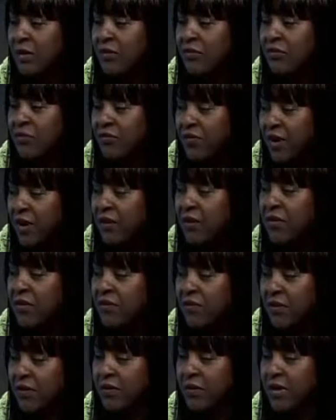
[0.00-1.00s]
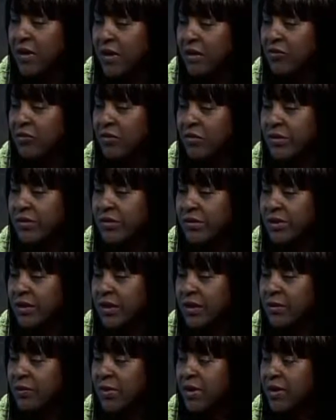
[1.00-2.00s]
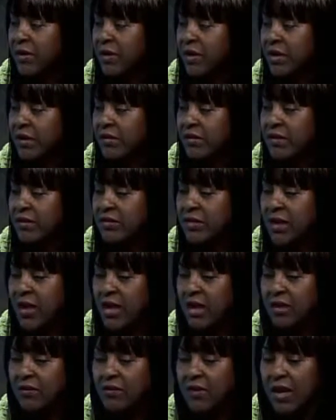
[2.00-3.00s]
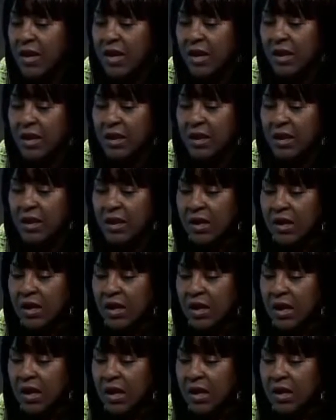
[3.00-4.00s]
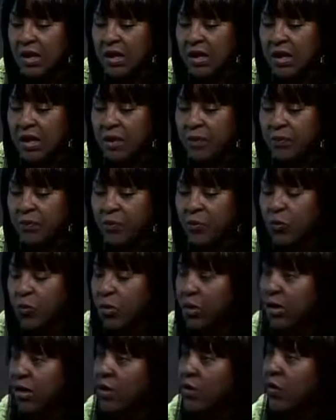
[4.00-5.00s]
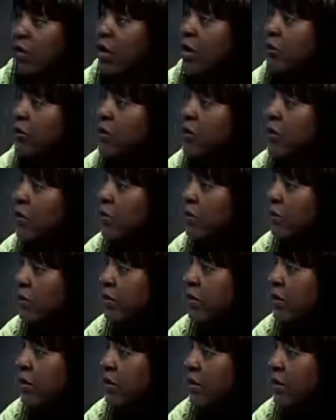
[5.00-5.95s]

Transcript: very, very interesting because it's kind of like we're at a crossroads.